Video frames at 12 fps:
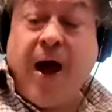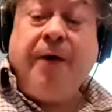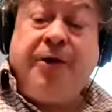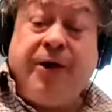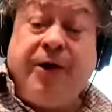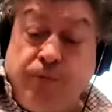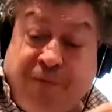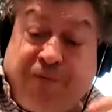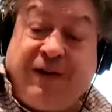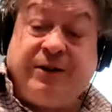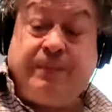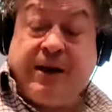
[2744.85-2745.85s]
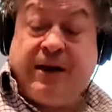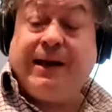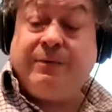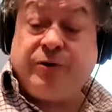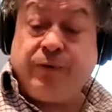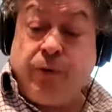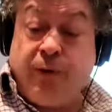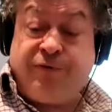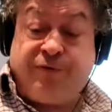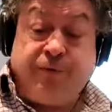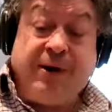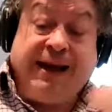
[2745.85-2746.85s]
that roughly speaking, there was a rule of
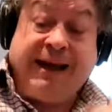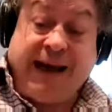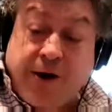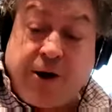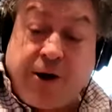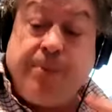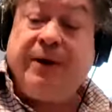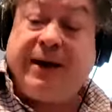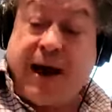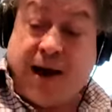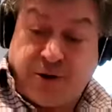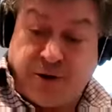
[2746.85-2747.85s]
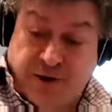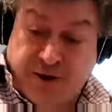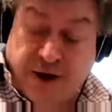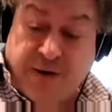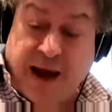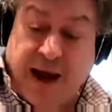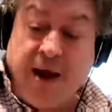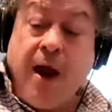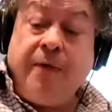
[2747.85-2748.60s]
three in communications. Okay.